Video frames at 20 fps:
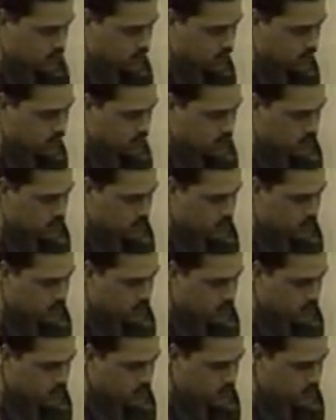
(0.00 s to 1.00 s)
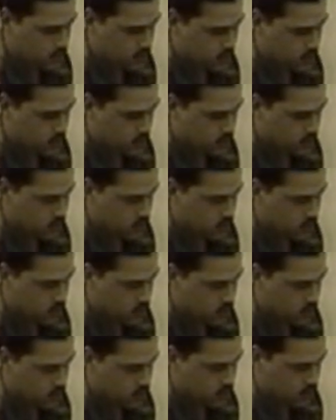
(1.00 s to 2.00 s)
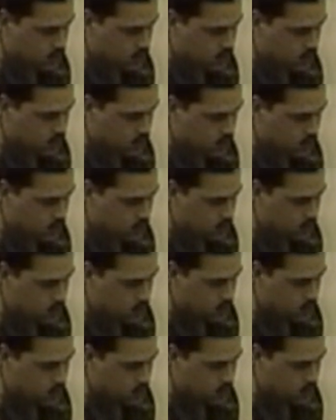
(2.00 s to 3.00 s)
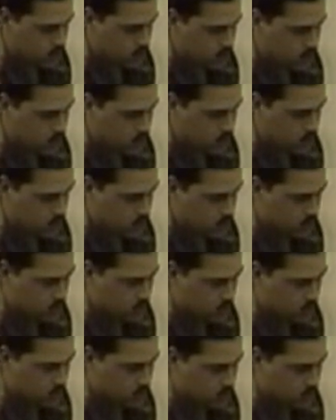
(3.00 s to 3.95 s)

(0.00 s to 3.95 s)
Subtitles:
which are basically common to the 3 services. We introduce the